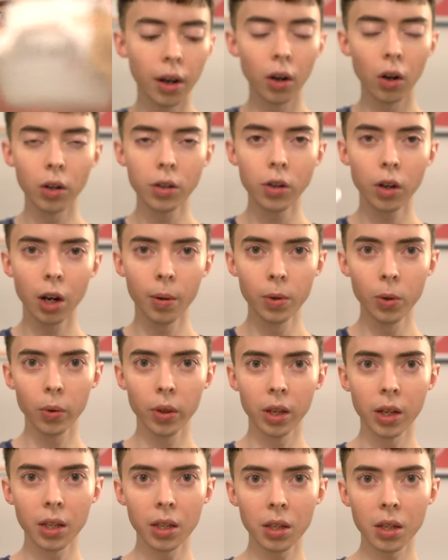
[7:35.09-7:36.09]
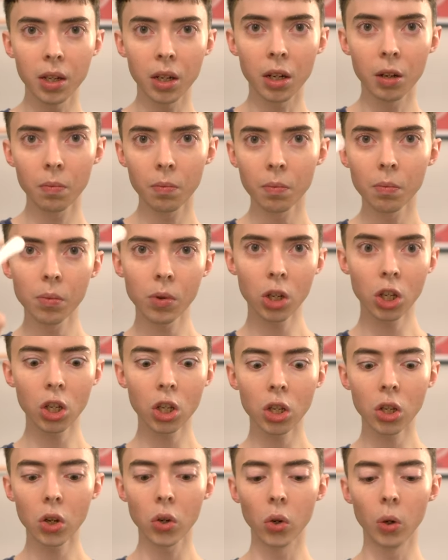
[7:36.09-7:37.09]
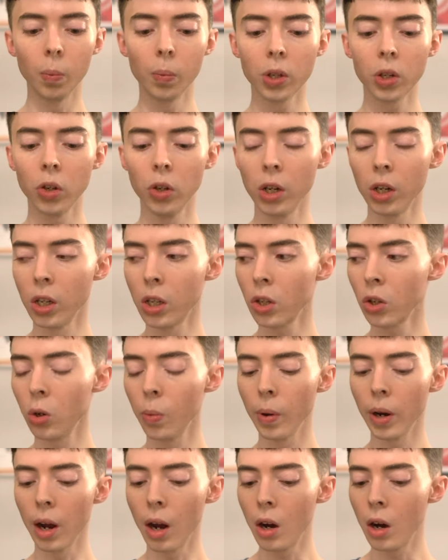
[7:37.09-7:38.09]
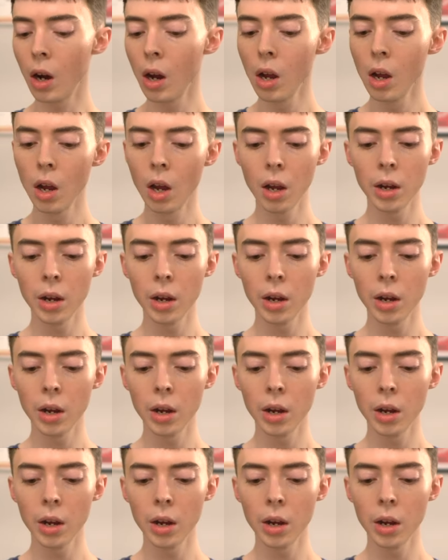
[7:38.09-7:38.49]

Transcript: And it also comes with this like scoop so you can scoop it out.